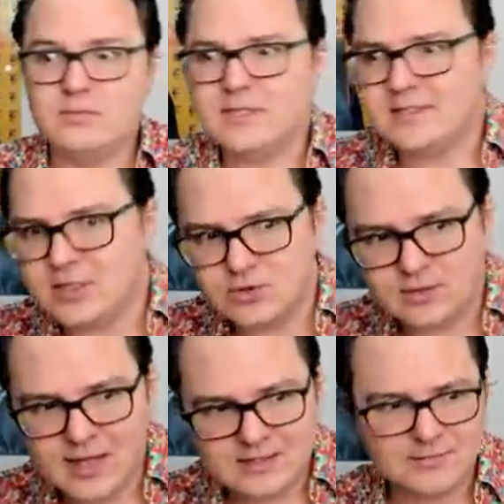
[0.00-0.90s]

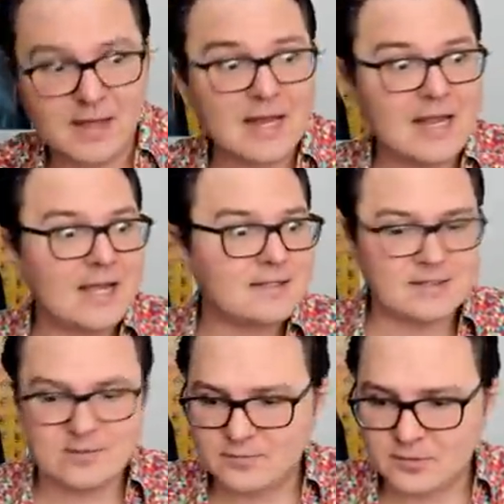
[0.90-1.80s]
decentralized
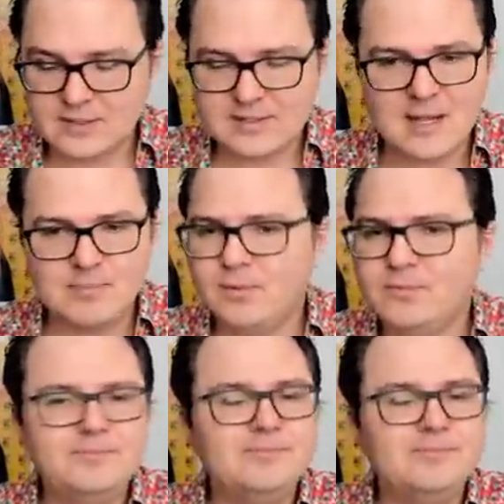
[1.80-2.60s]
finance, for example,